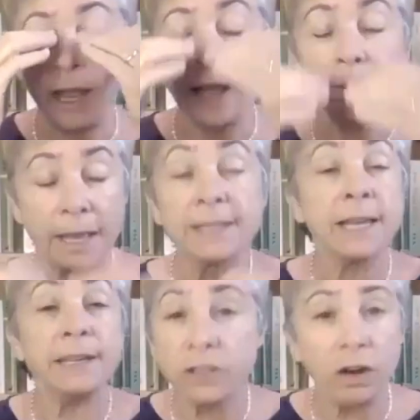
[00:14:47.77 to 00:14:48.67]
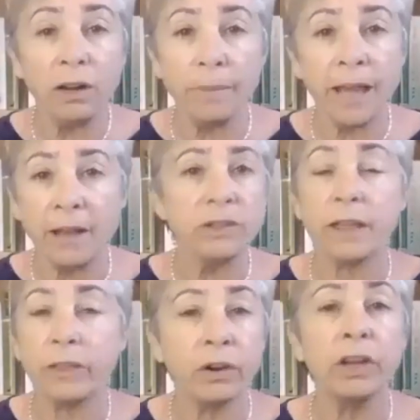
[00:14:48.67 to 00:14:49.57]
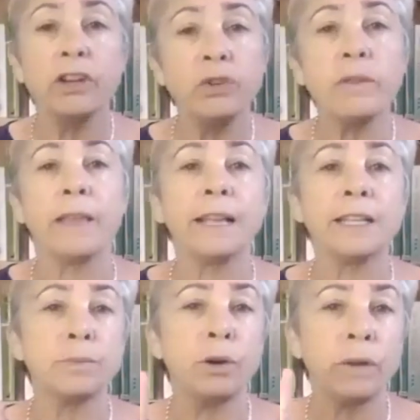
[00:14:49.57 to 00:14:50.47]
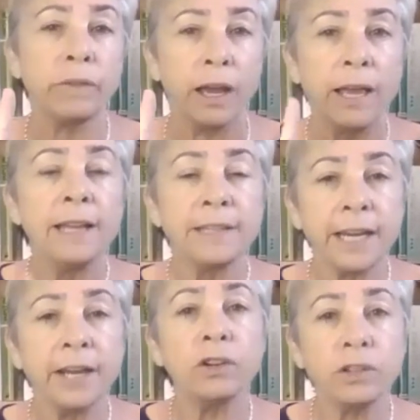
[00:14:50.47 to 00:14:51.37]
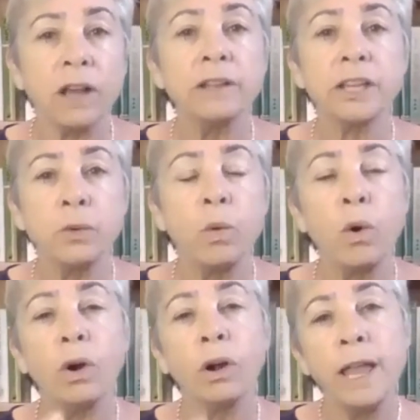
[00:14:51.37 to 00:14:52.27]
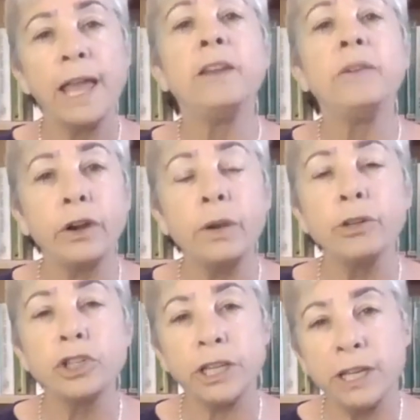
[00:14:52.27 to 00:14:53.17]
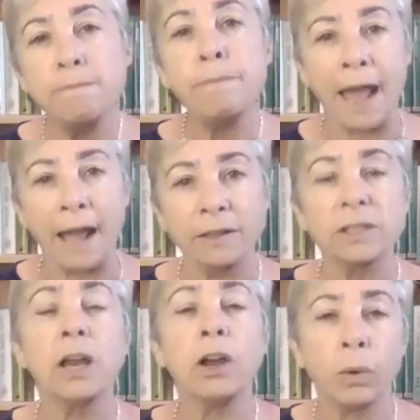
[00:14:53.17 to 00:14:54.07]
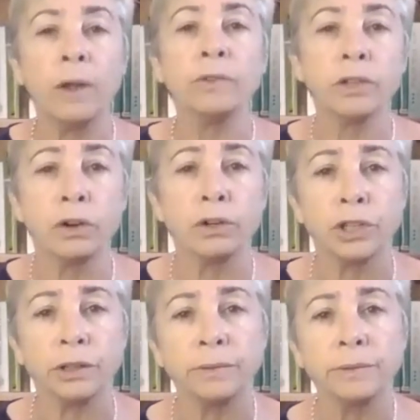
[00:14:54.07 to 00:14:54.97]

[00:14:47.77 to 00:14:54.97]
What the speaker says: it's going to start coming out today. They're going to do that. That's part of the terror taunting war, and it very much impacts a ground incursion.